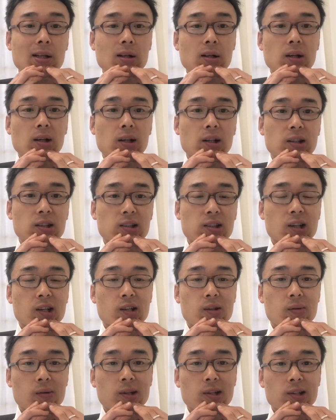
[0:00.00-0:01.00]
And
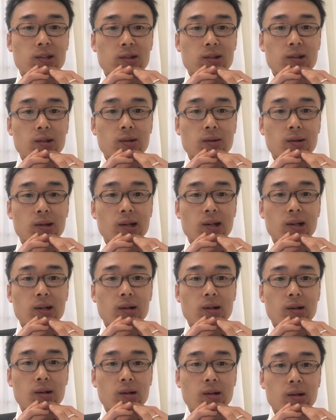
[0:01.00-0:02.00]
sideways to the right,
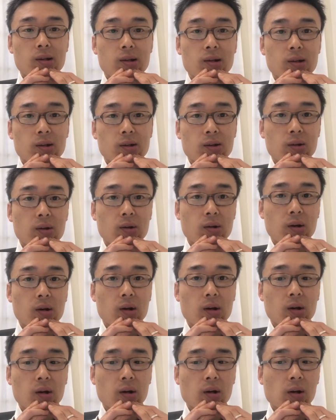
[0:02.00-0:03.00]
two,
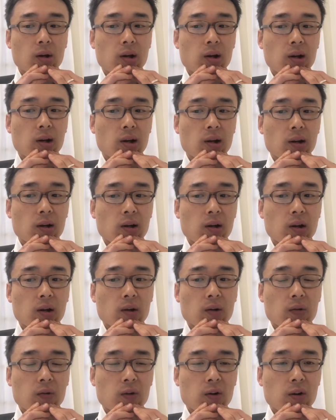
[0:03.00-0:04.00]
three,
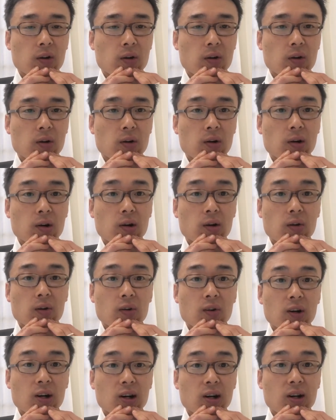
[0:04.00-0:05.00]
four,
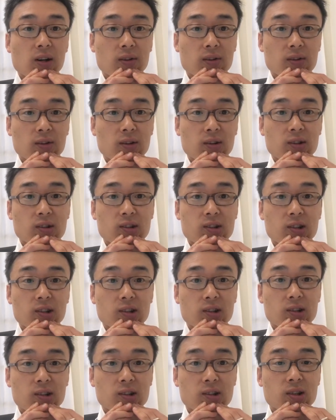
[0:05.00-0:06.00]
five, six.